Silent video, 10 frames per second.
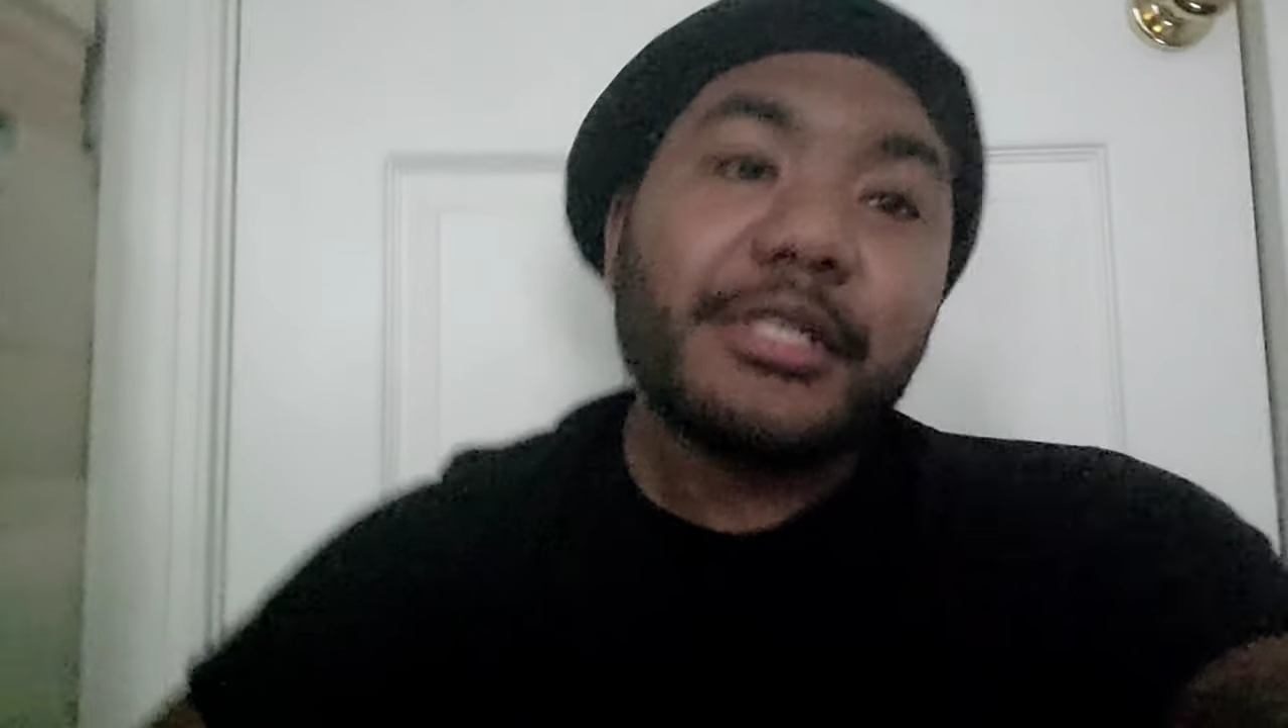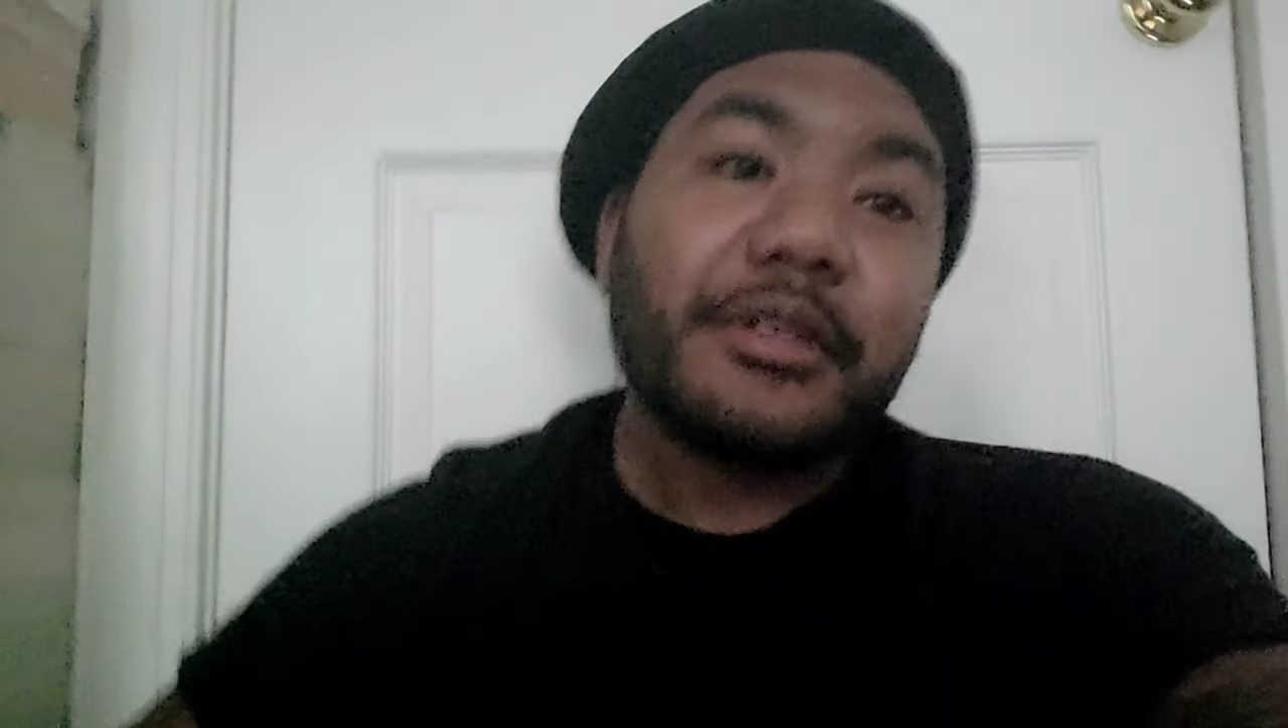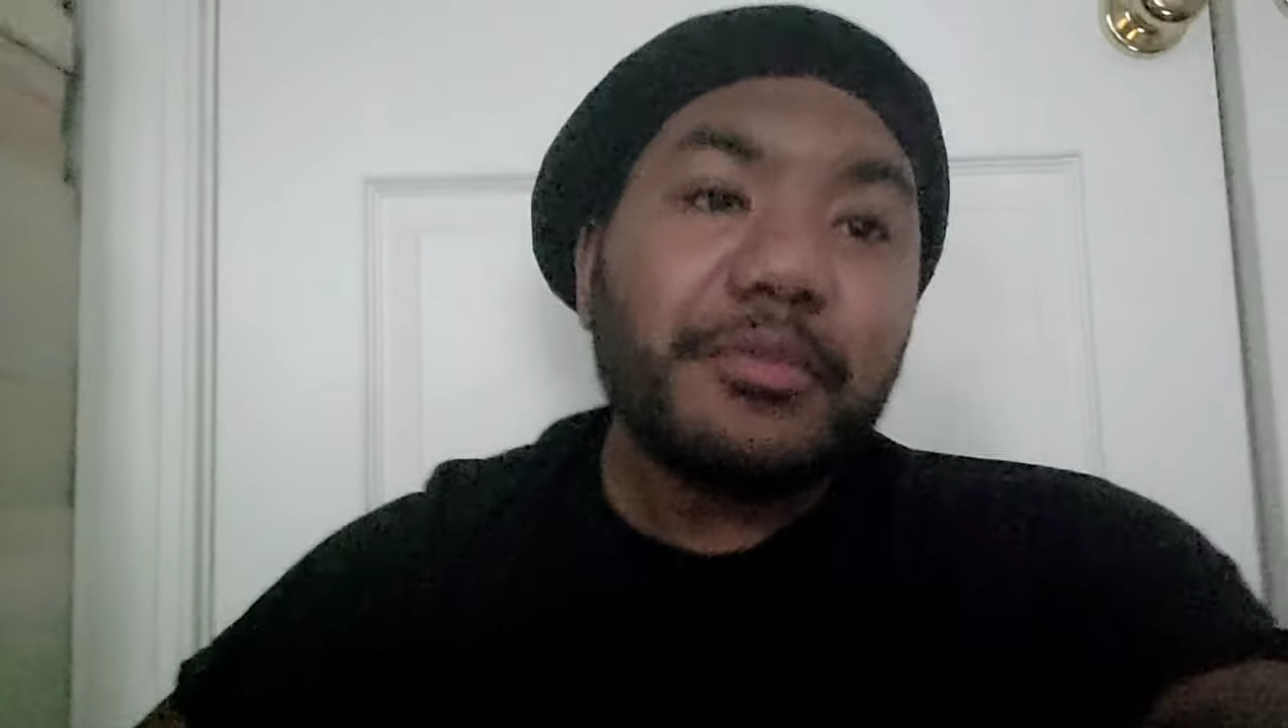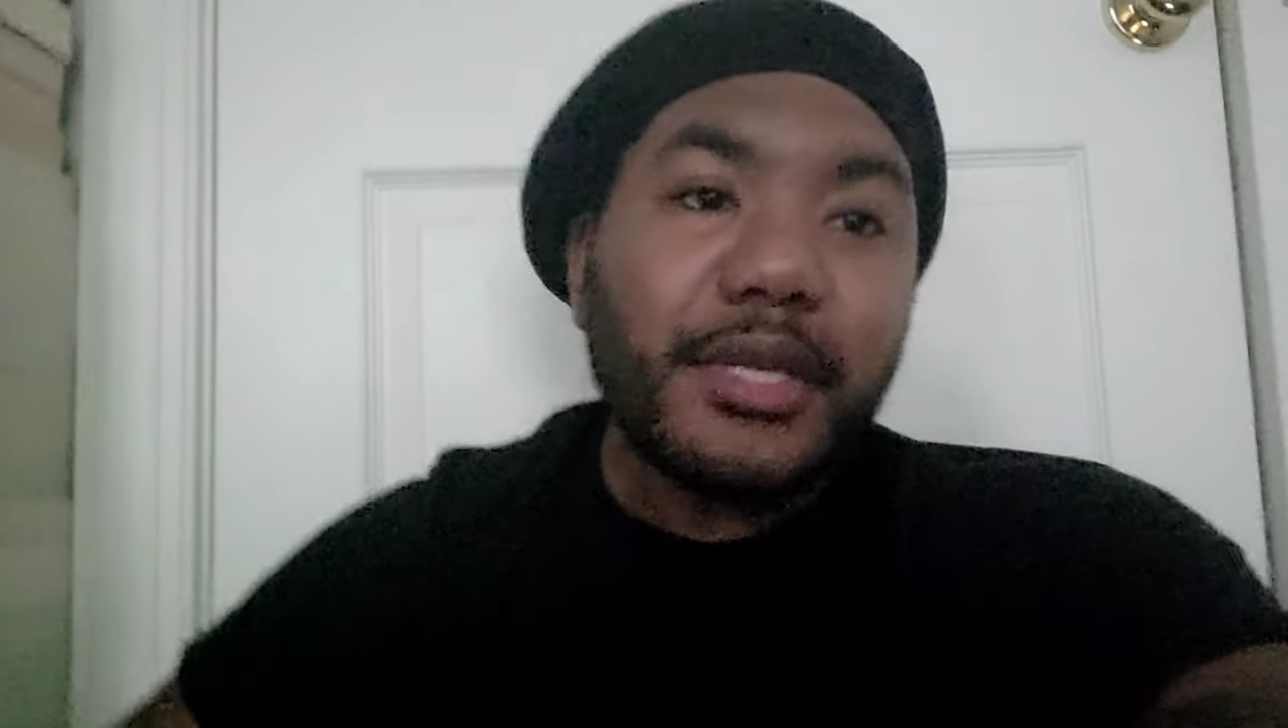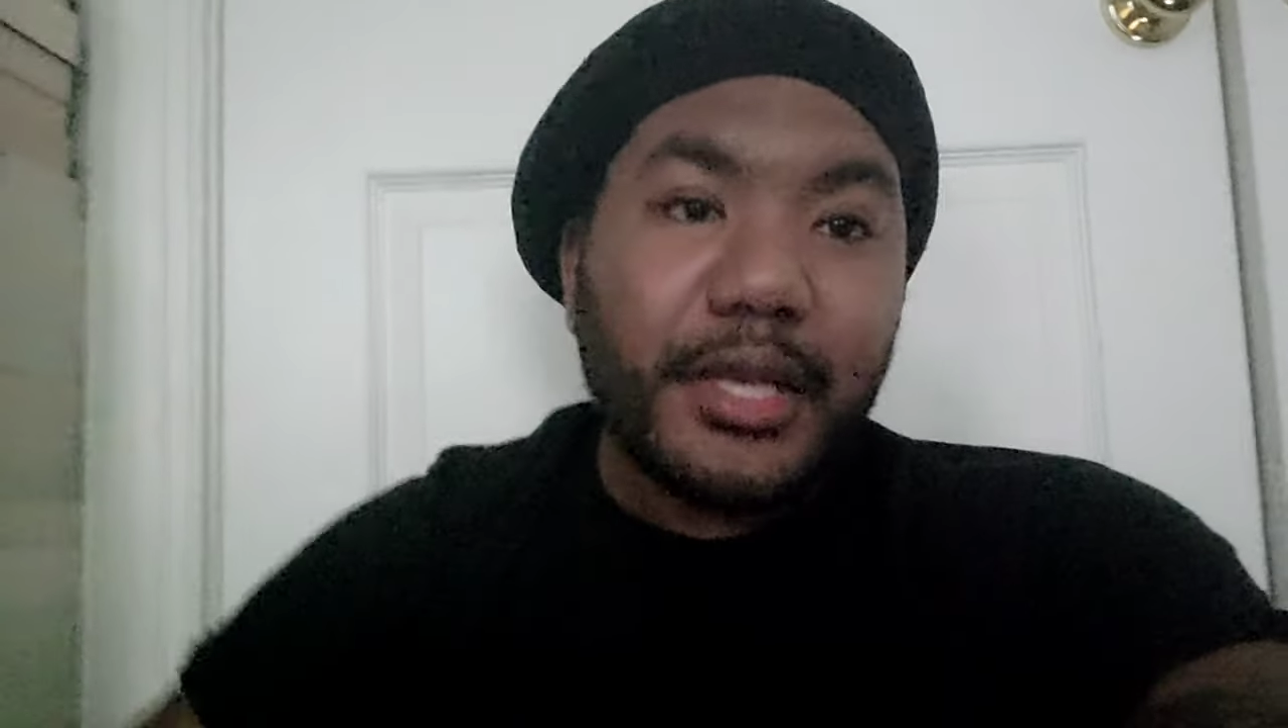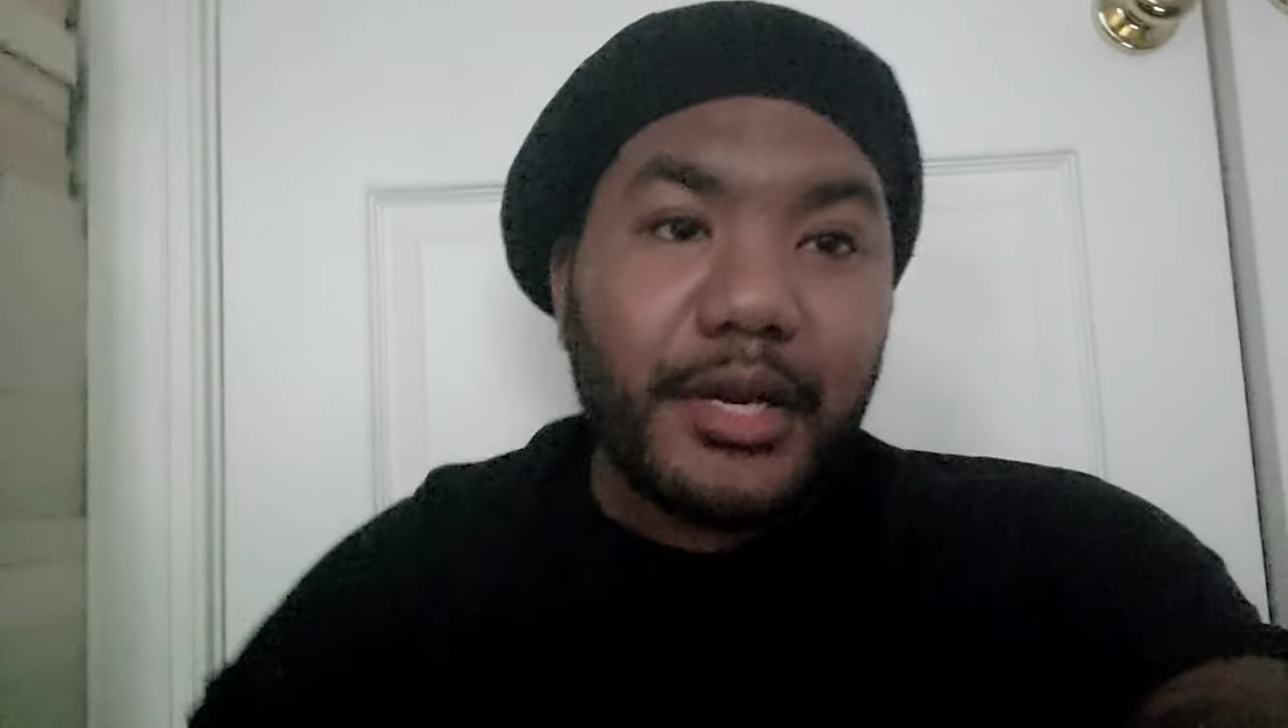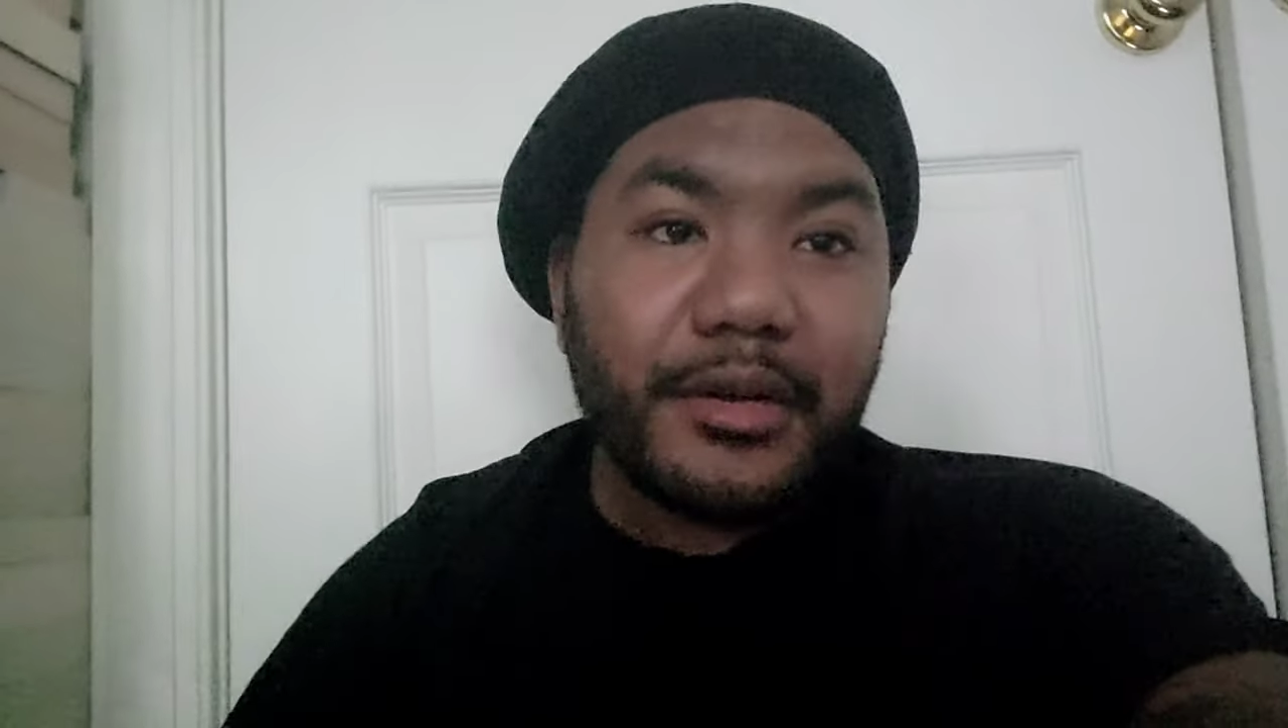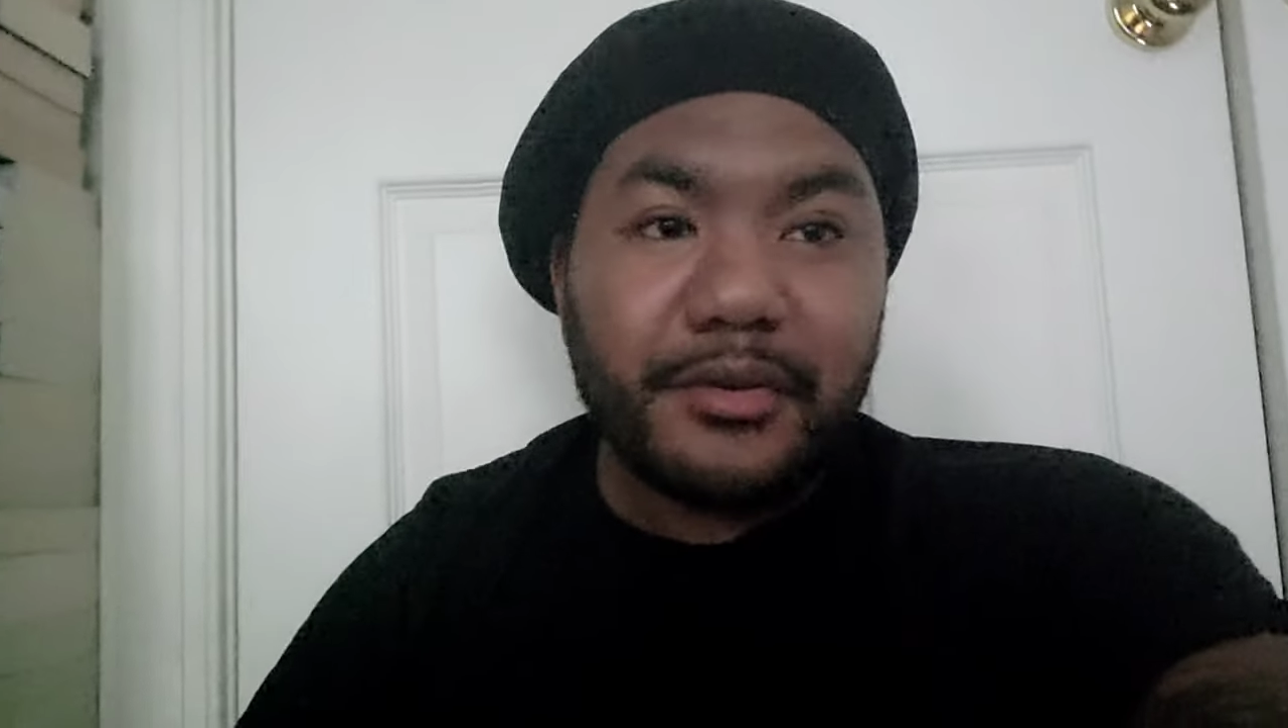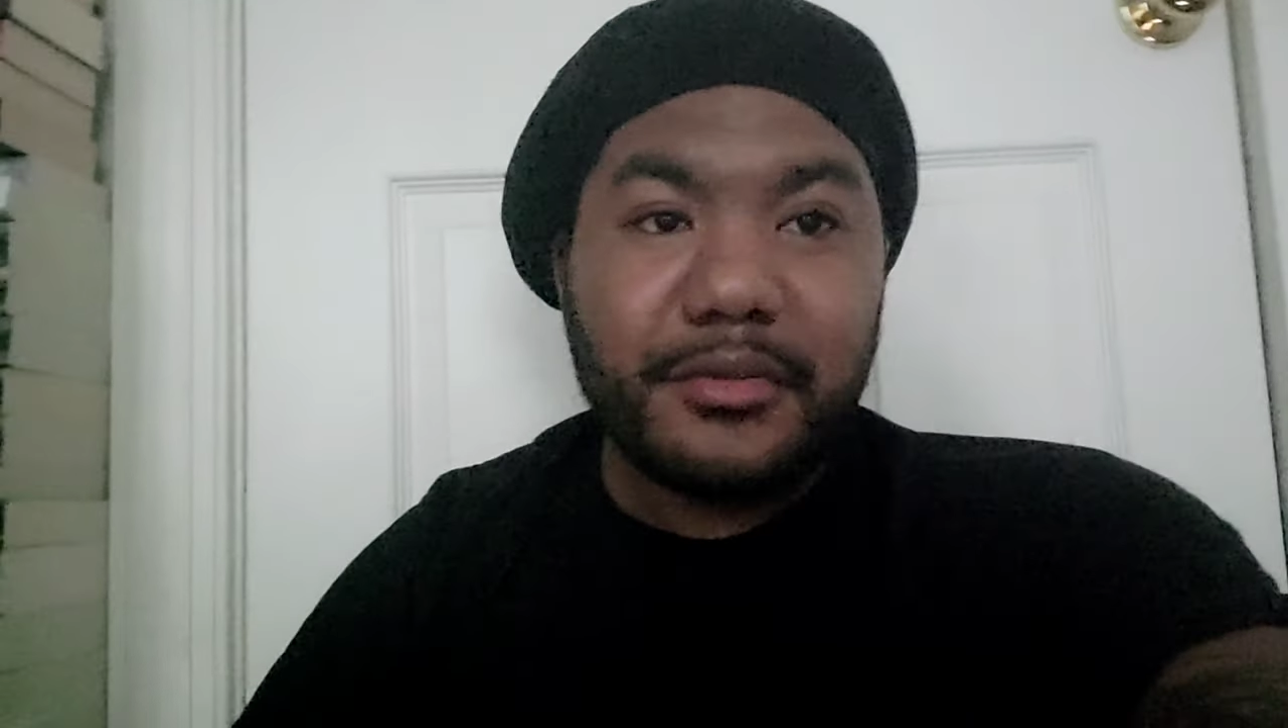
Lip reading: going to be there.